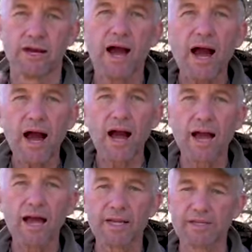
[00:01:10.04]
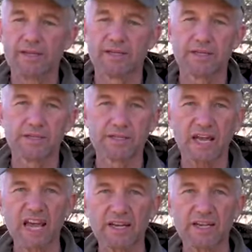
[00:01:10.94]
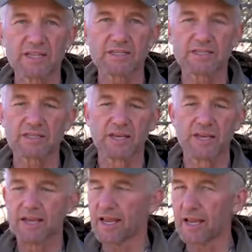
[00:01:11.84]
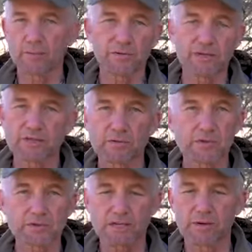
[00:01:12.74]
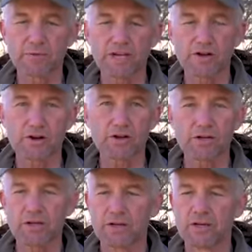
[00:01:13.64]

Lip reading: hide, tendons, any place where there's going to be dirt,